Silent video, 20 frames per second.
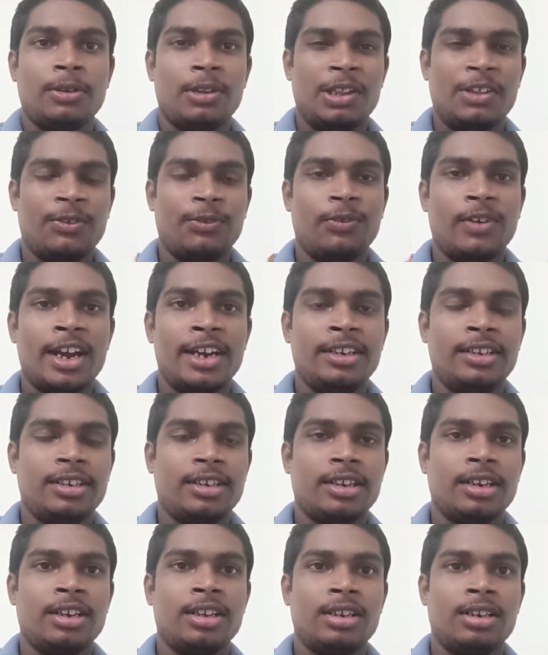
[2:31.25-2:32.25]
white
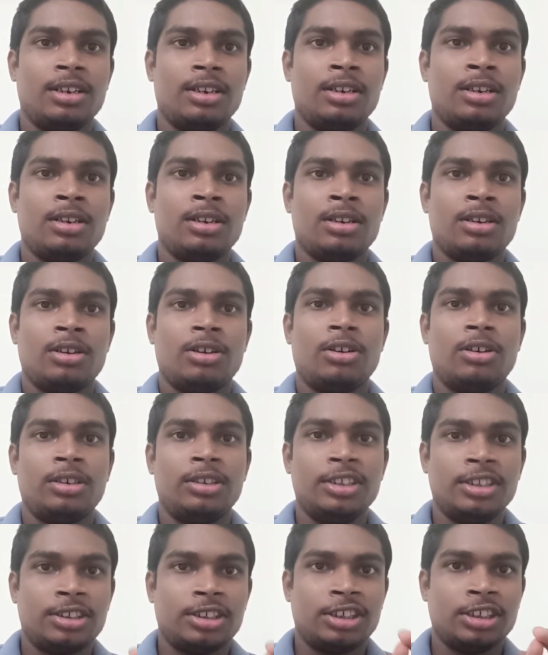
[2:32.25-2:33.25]
color or
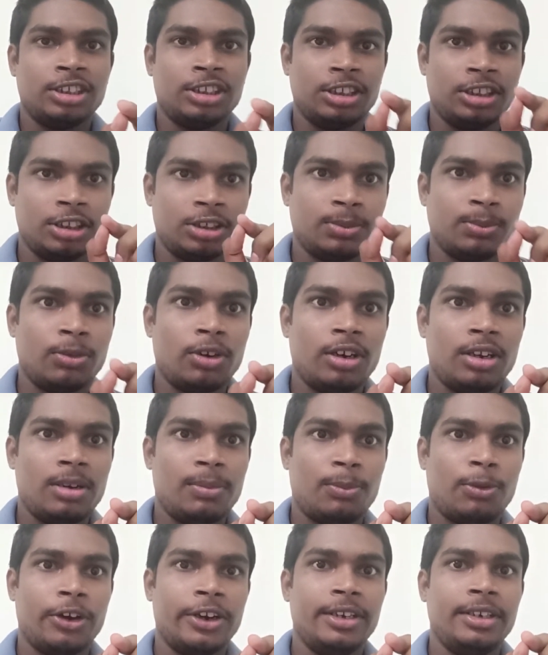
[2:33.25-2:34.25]
this a small
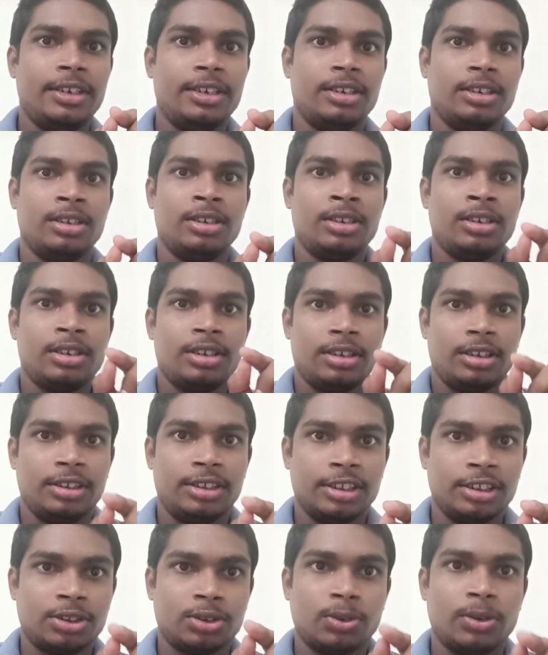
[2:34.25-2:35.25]
point, it
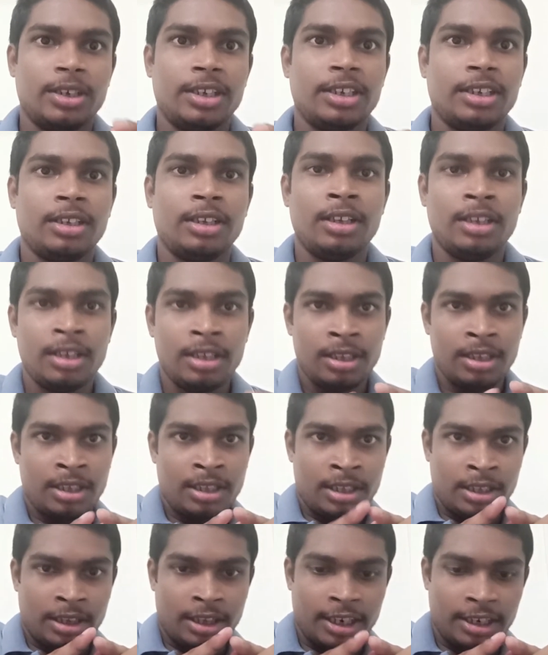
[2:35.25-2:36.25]
is showing
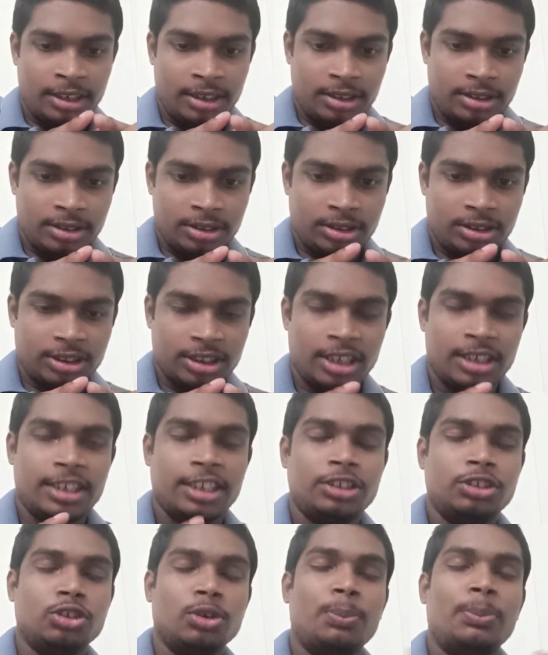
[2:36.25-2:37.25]
that sun
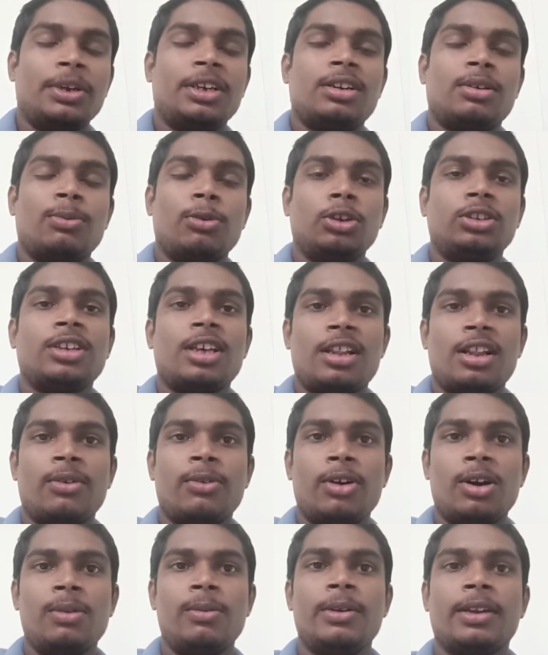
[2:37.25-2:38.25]
and Jupiter both are
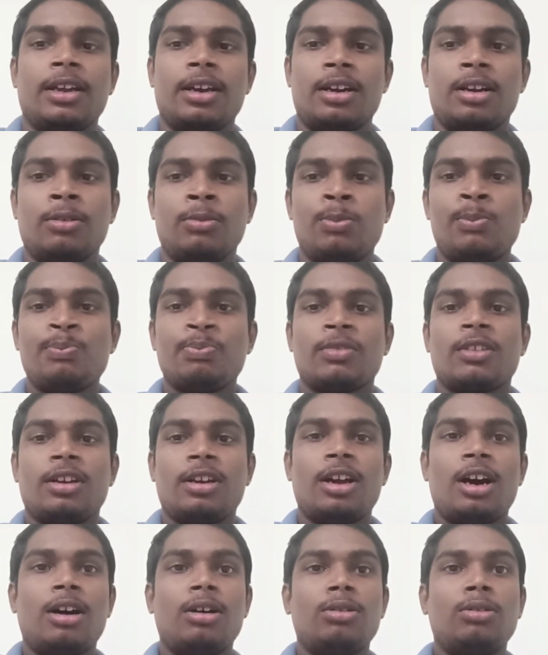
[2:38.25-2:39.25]
revolving around.
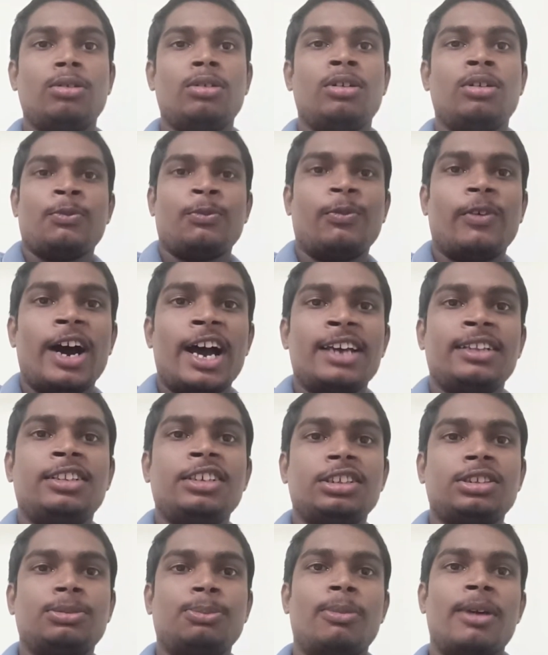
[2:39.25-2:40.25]
Now why
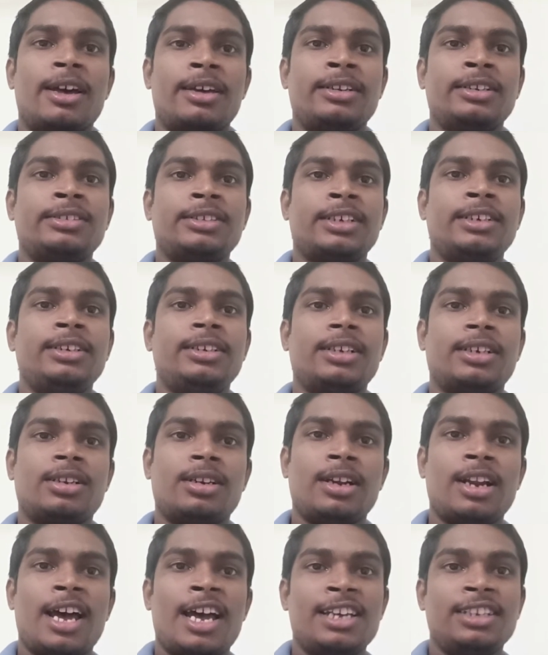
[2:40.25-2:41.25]
this barycenter
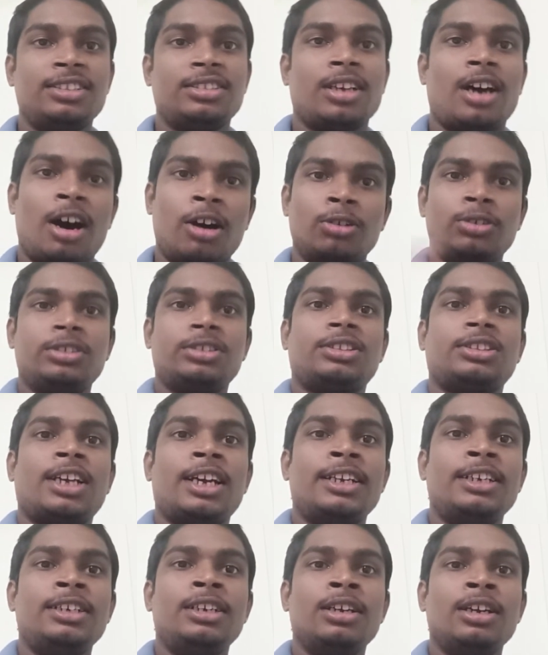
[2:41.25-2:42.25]
lies
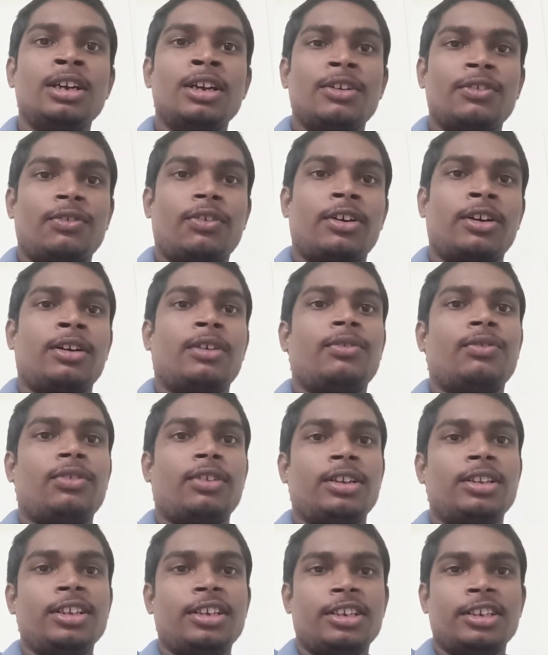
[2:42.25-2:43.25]
outside for
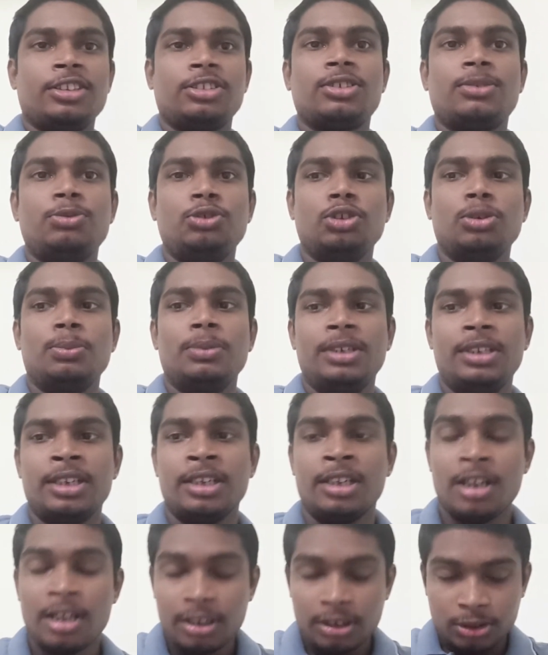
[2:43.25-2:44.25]
the case of
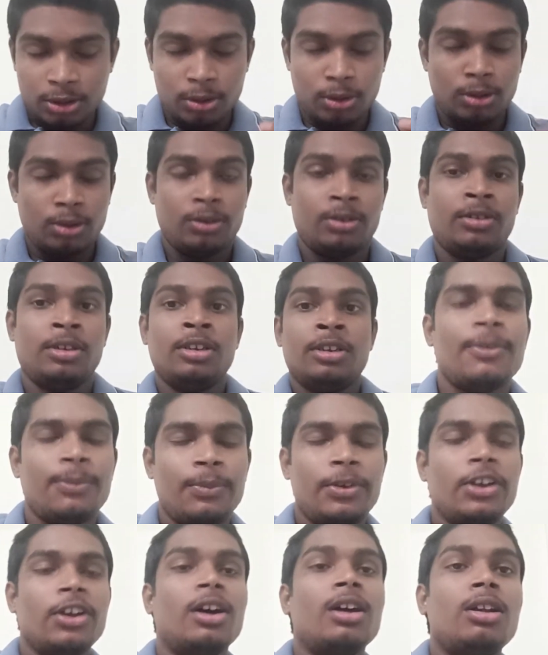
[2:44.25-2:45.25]
Jupiter? So
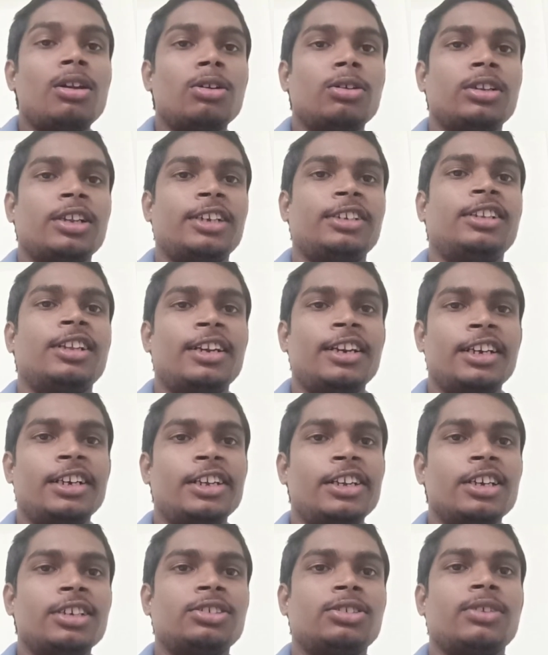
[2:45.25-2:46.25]
we all know that the
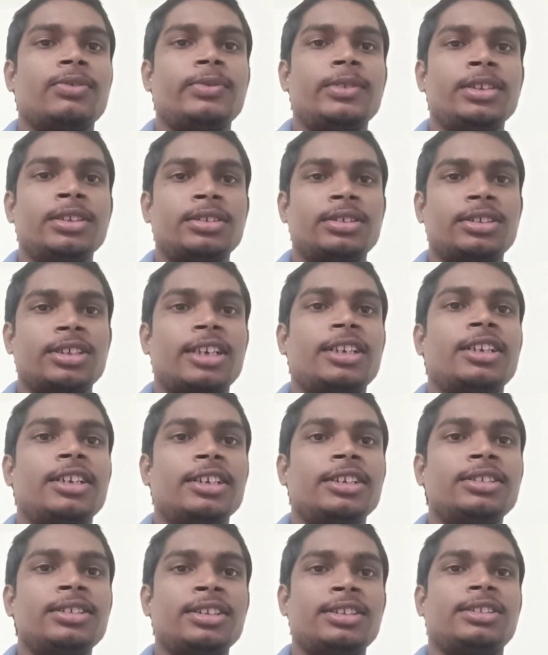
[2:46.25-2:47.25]
radius of the sun
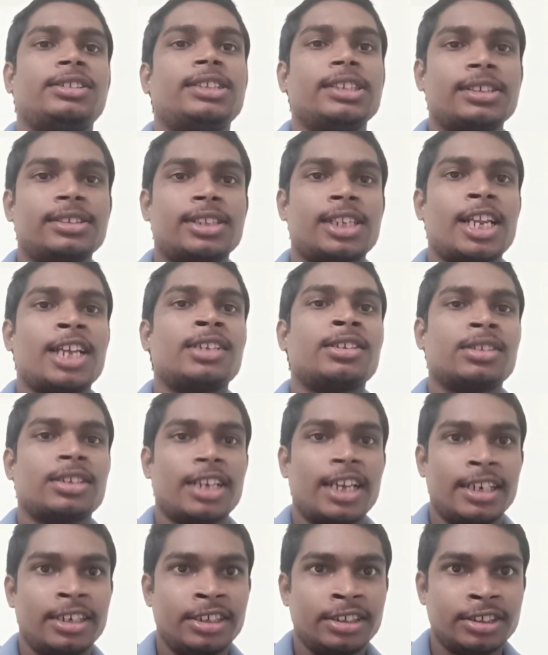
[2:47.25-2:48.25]
is
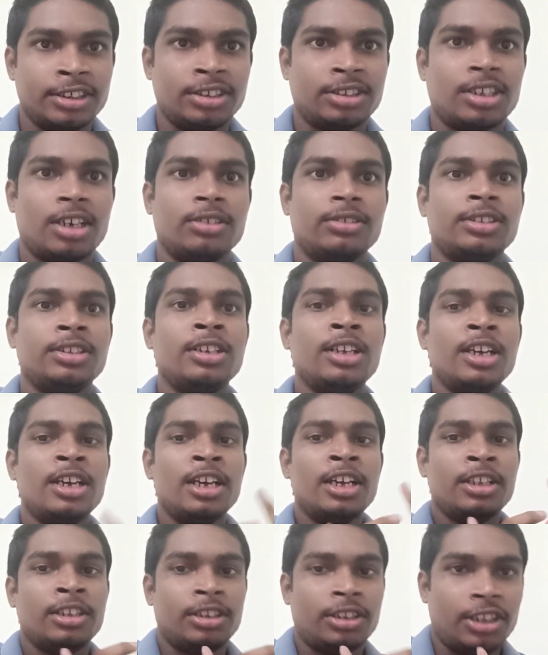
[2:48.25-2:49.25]

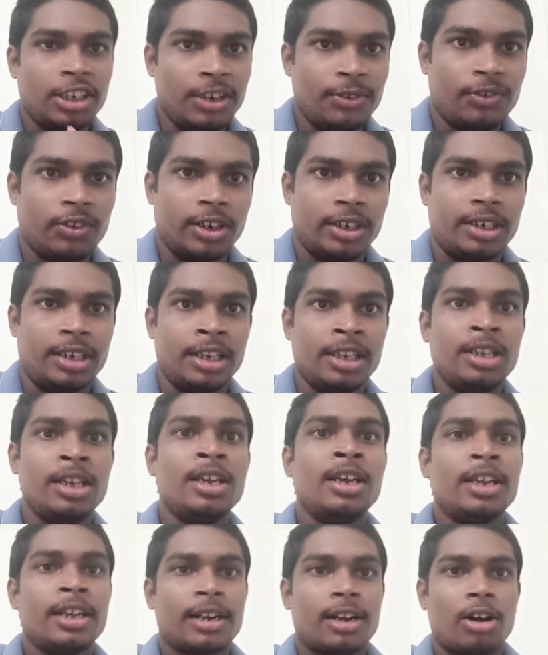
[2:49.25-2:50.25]
6,96,340
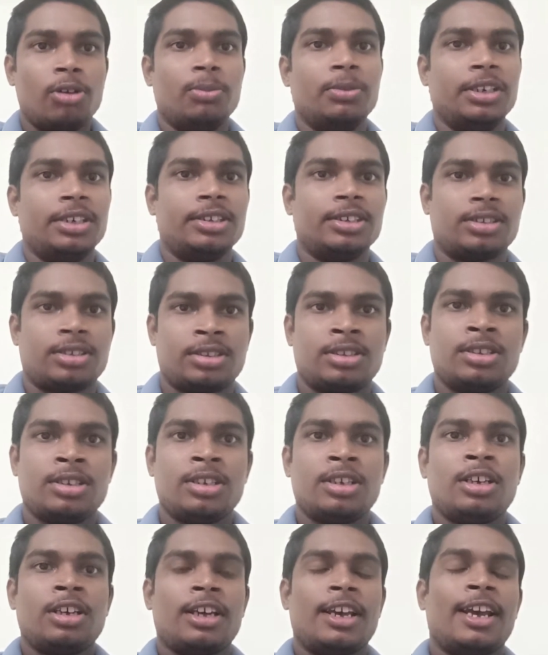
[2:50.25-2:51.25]
kilometers,
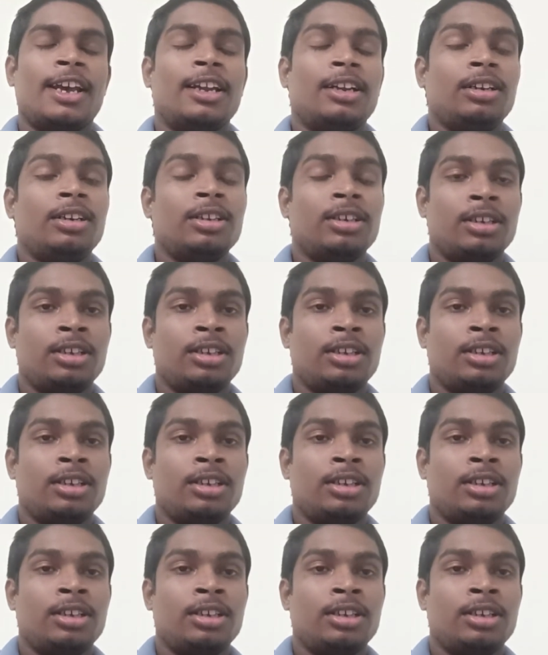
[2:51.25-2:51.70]
and